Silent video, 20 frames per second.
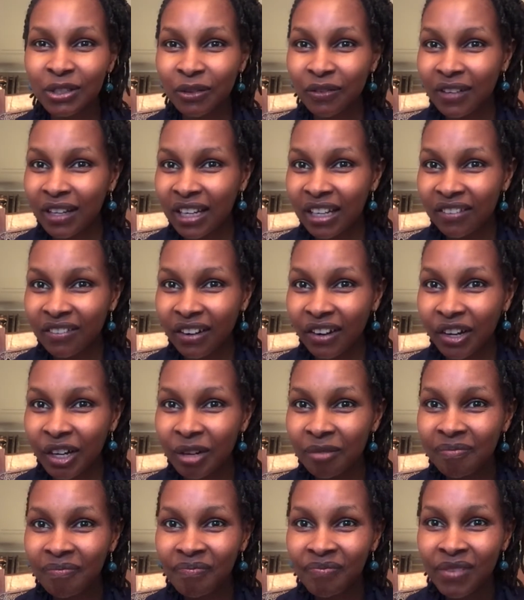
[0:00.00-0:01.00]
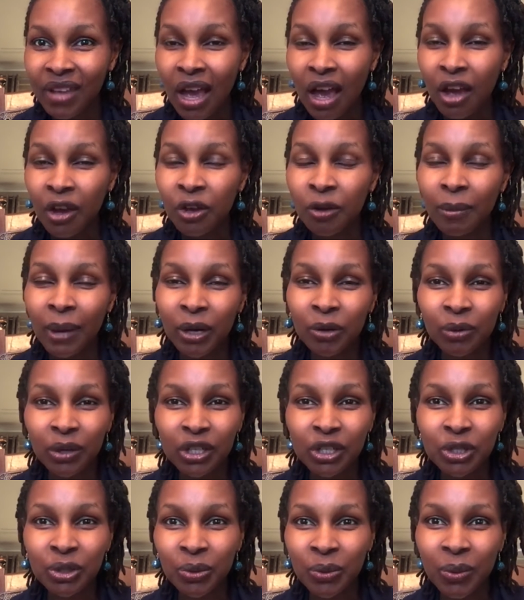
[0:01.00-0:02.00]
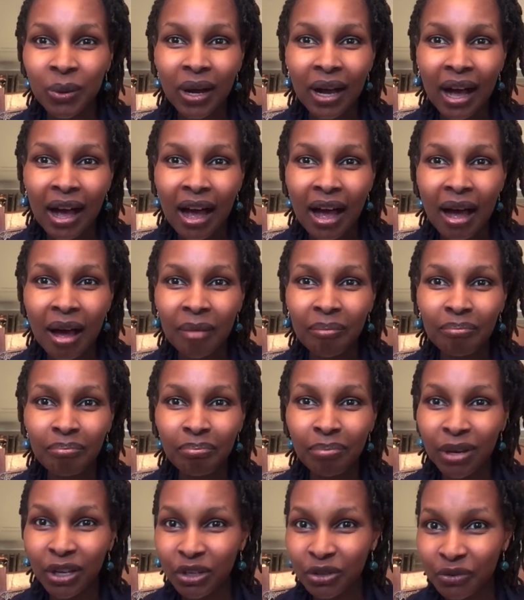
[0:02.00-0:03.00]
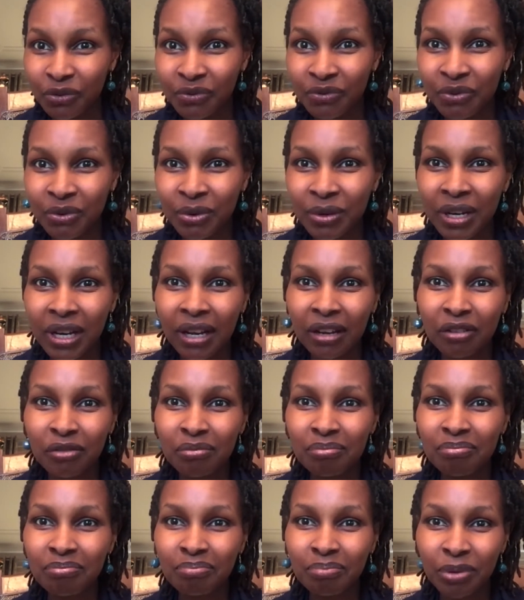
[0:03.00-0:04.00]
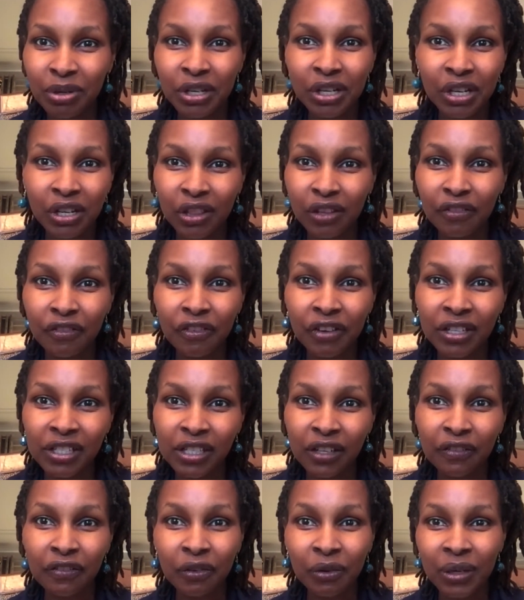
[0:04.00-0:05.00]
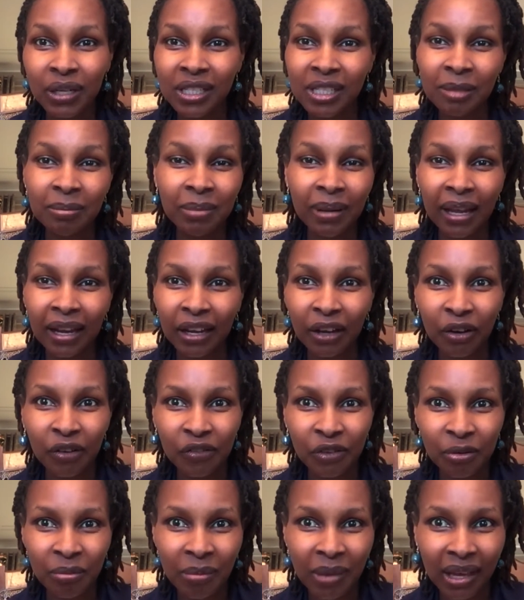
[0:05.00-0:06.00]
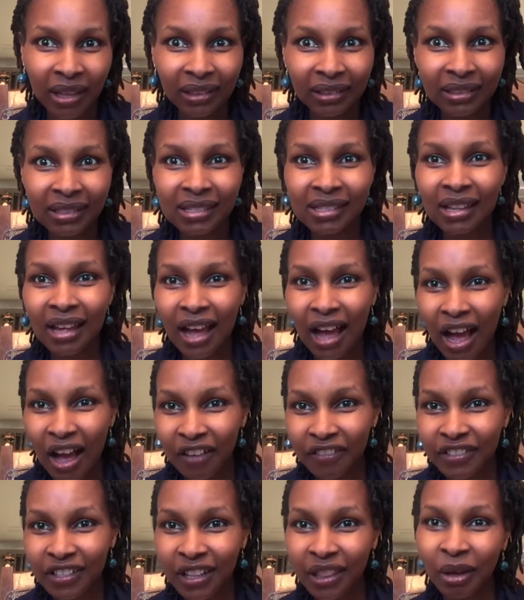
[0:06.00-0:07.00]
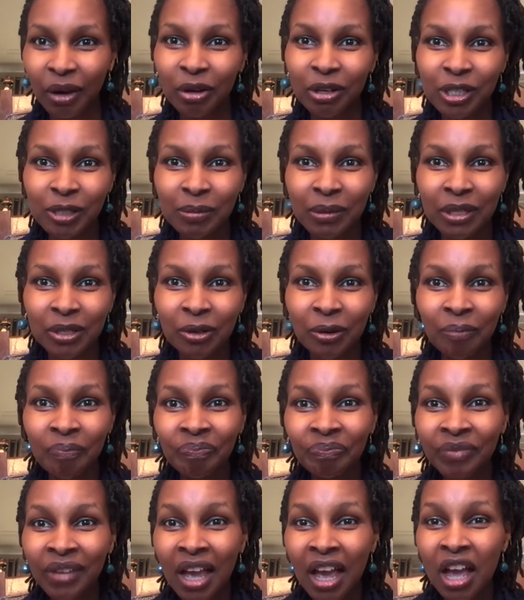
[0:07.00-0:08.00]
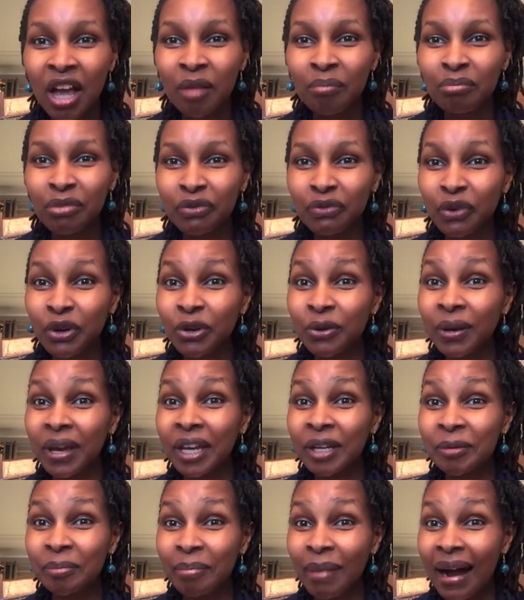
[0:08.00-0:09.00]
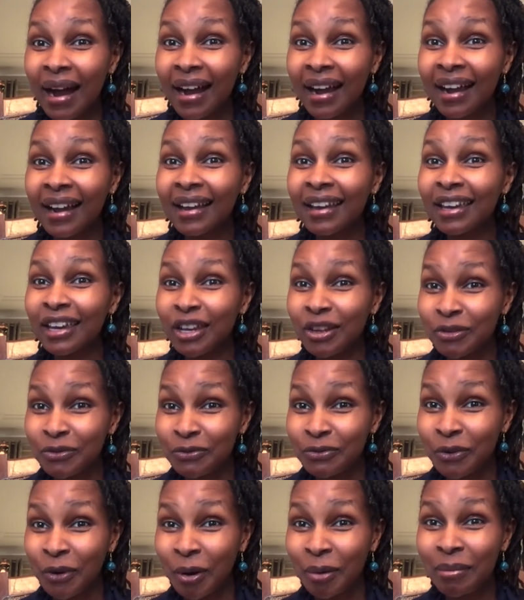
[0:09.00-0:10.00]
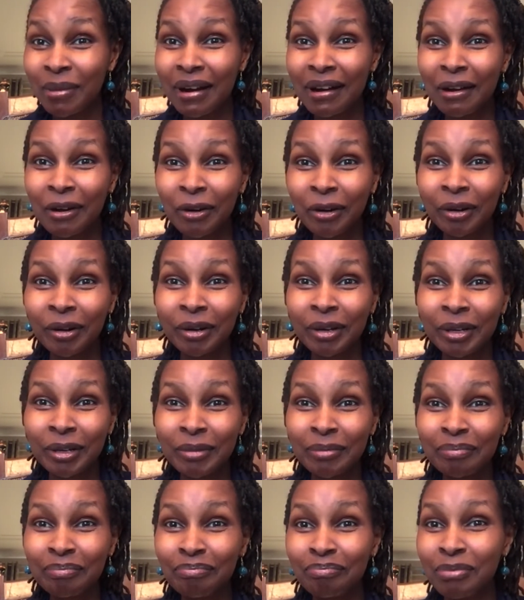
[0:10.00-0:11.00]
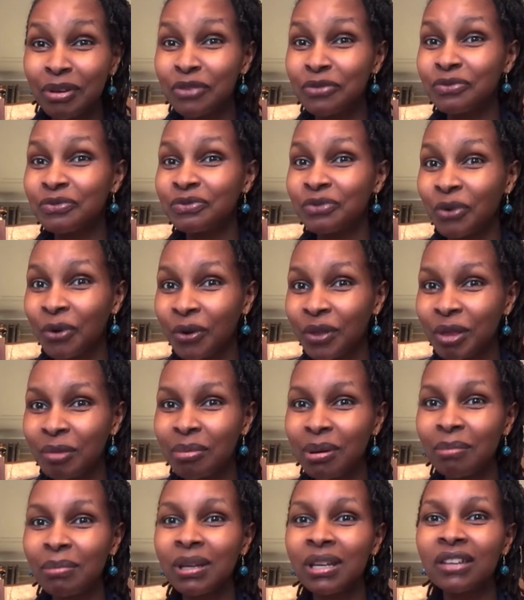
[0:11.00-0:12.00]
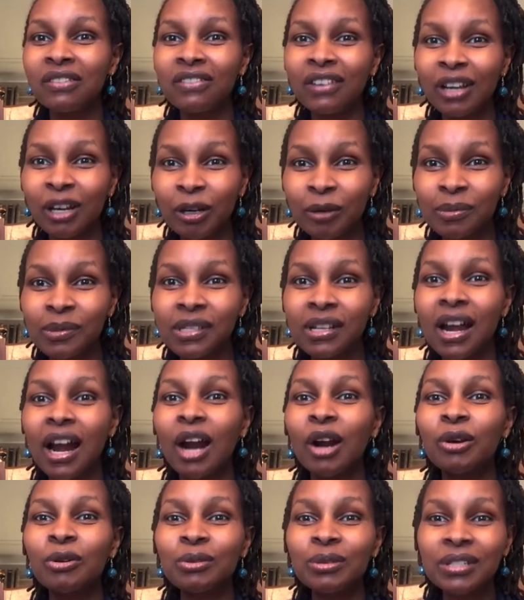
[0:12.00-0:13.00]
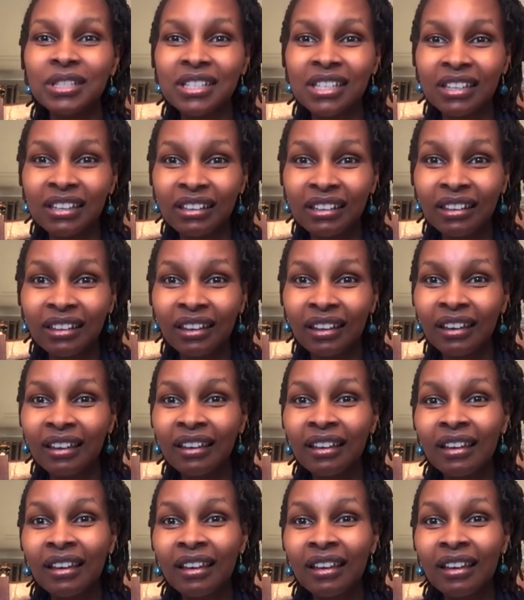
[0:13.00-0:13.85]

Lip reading: of delivery. You might want to cook a bit of food and put it in the freezer for easy planning of your meals after the hospital, before you get back in form, or before the baby develops a routine